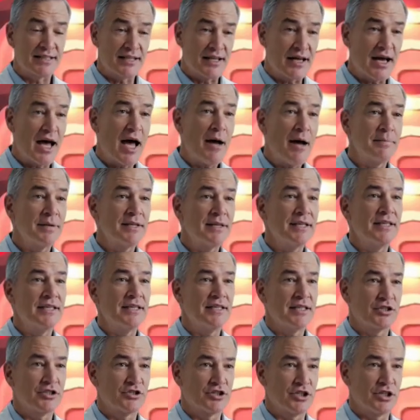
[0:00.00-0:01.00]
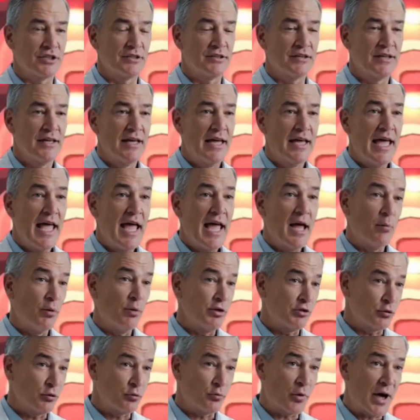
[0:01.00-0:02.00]
We treat symptoms while
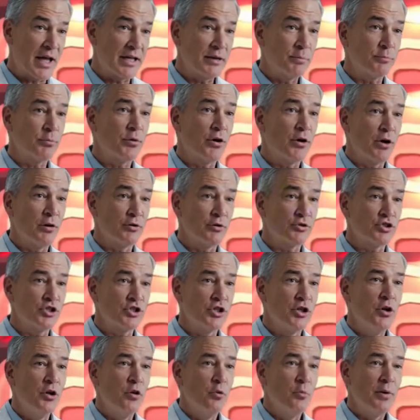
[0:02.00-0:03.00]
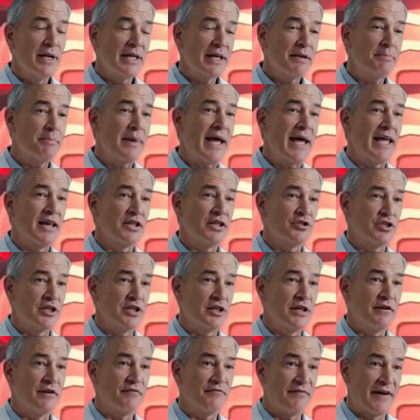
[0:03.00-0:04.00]
ignoring cause. The third
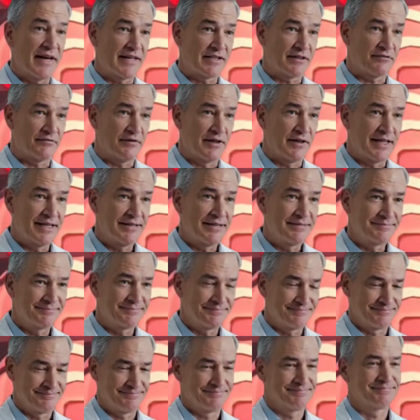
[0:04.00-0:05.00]
silent enemy is